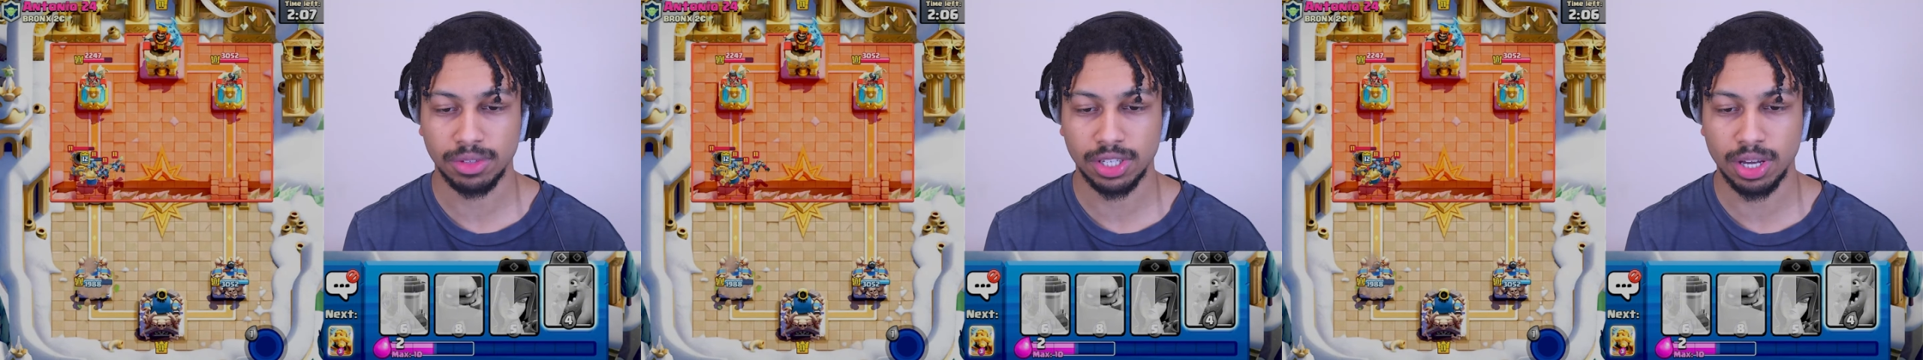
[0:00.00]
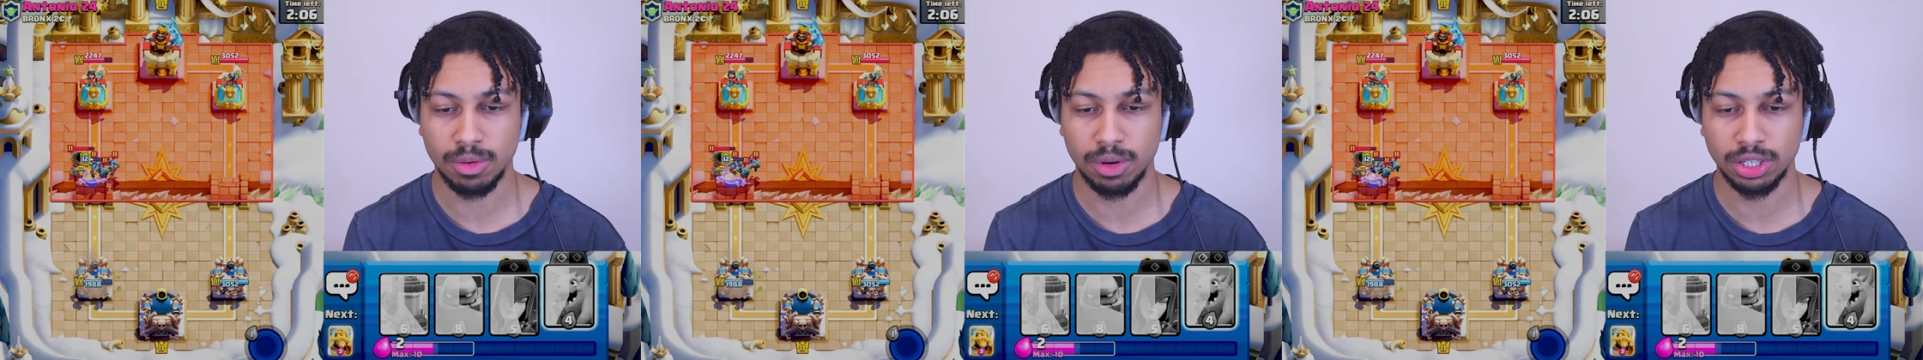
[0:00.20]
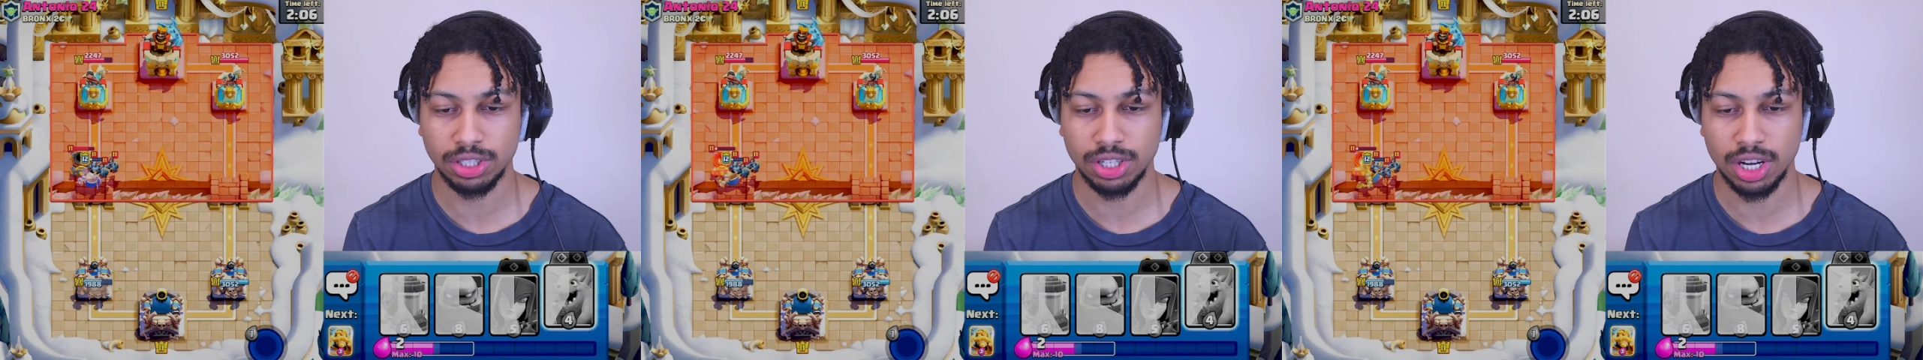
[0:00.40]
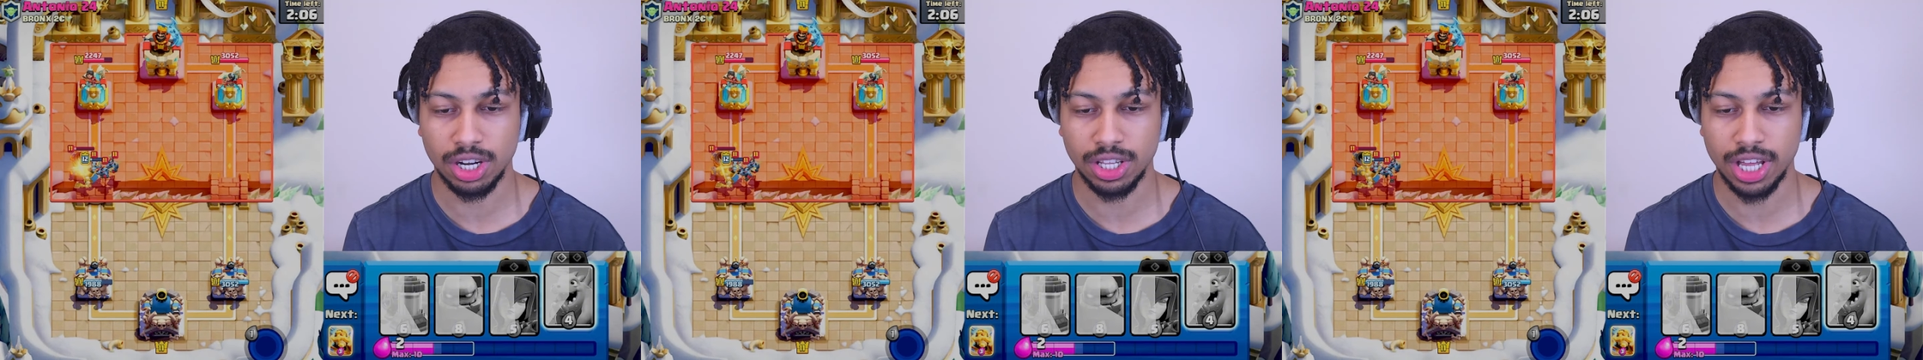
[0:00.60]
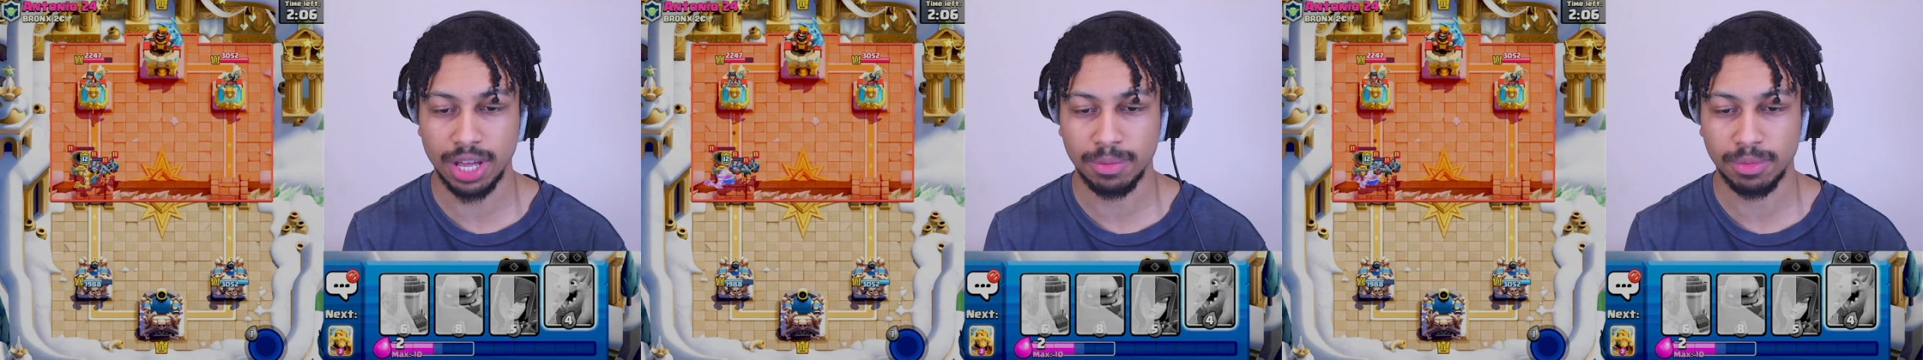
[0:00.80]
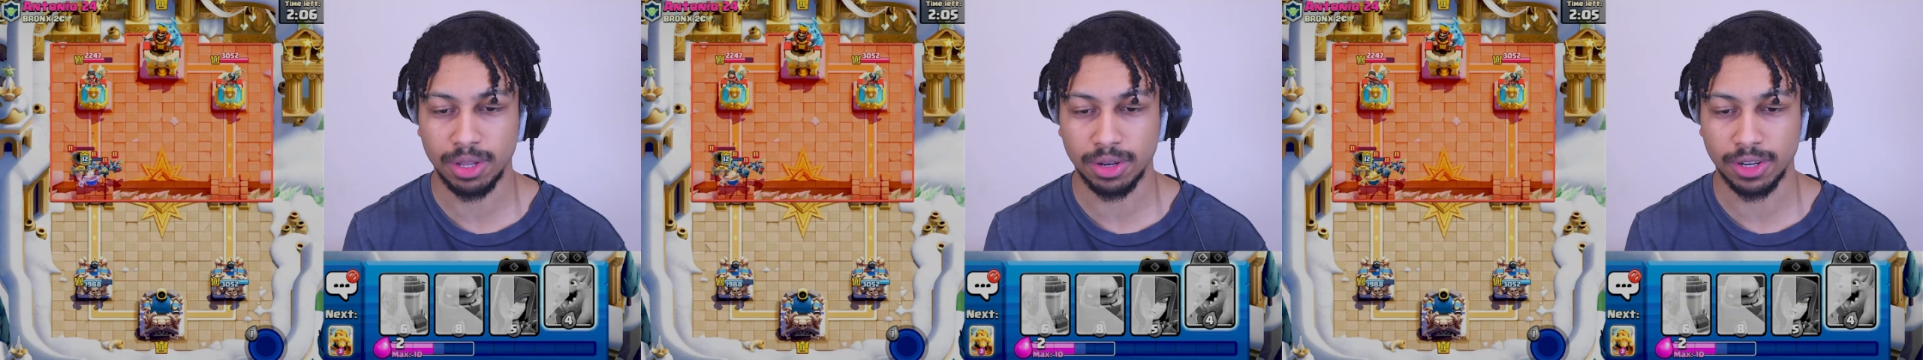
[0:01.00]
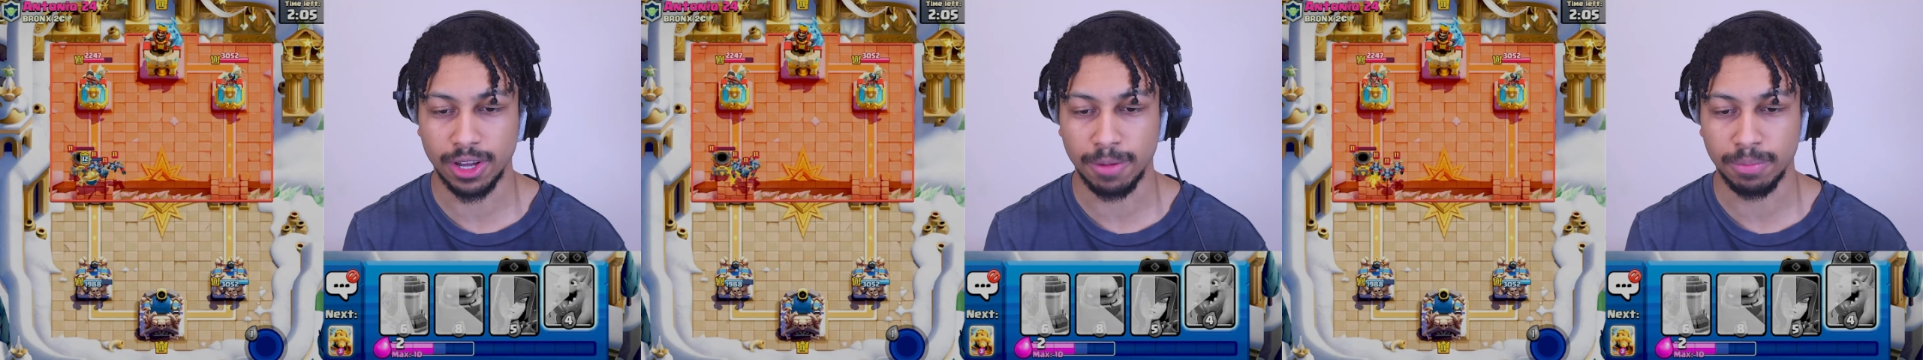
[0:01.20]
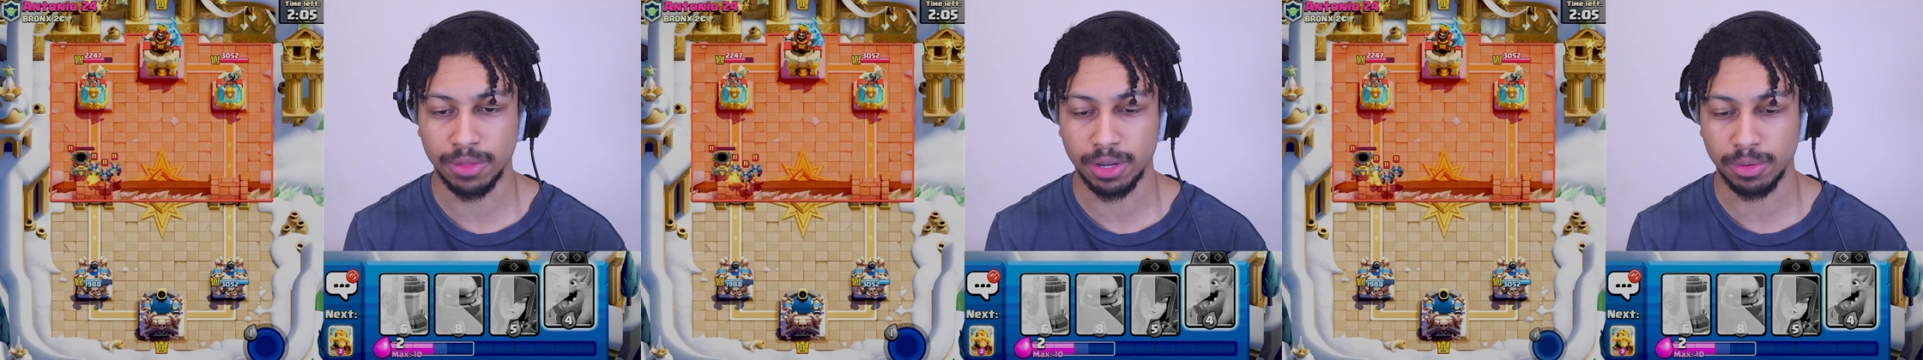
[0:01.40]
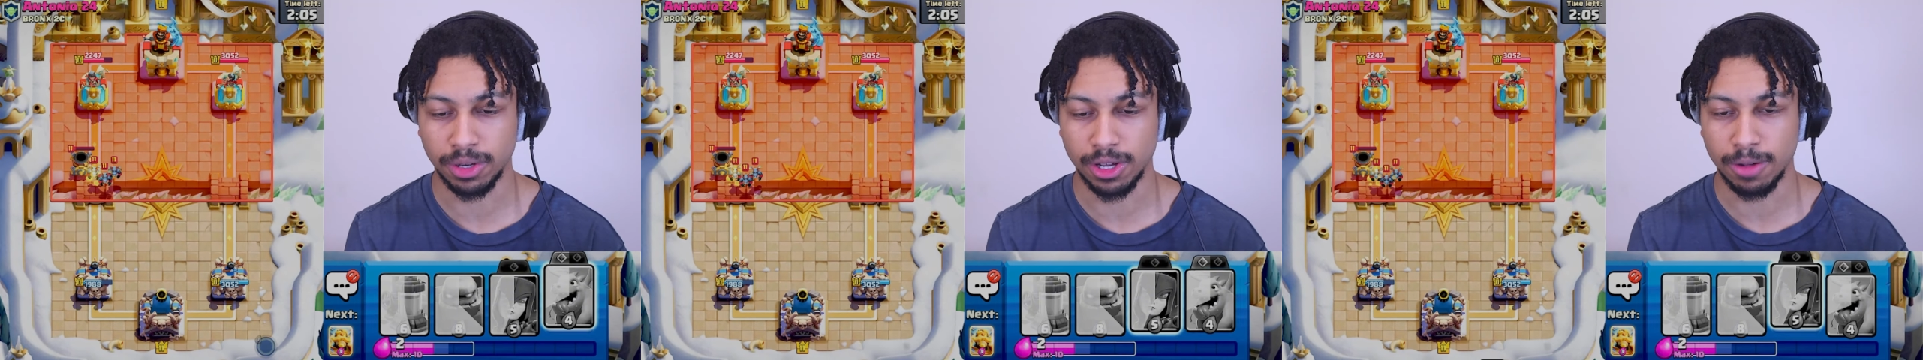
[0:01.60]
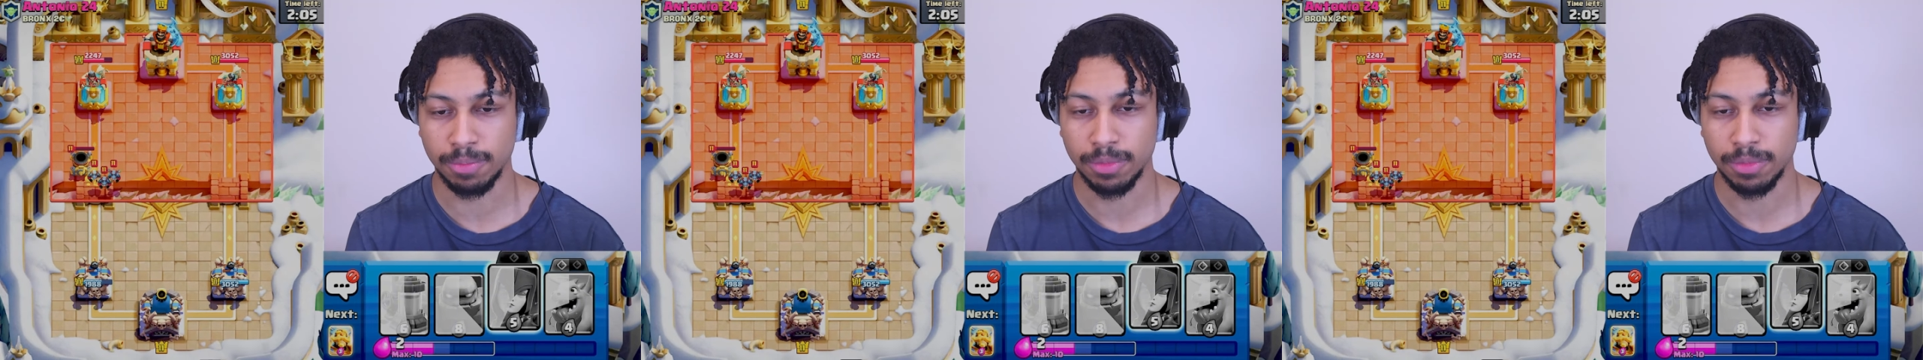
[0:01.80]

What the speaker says: Get one shot on that. Okay, there we go.